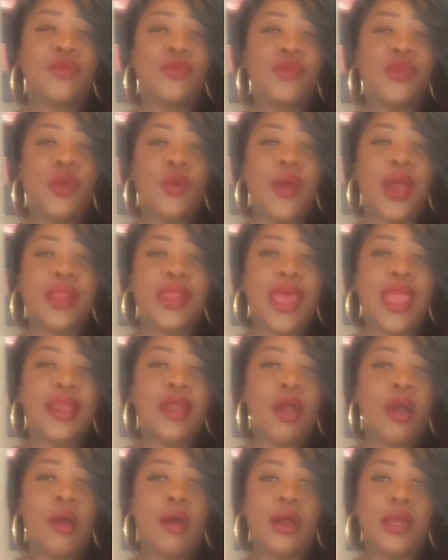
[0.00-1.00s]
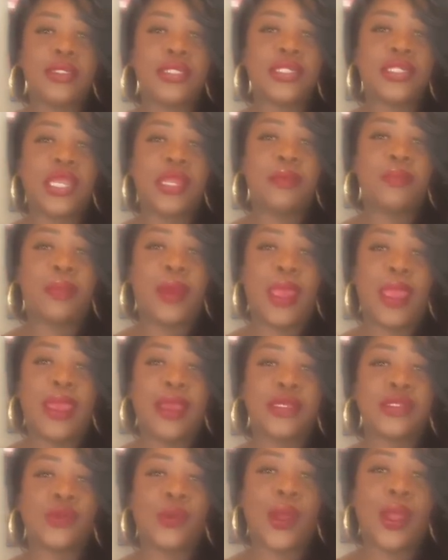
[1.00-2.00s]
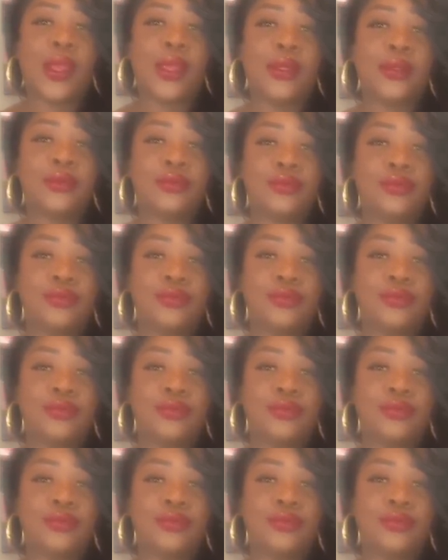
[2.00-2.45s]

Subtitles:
You know I like odd shaped bags, right?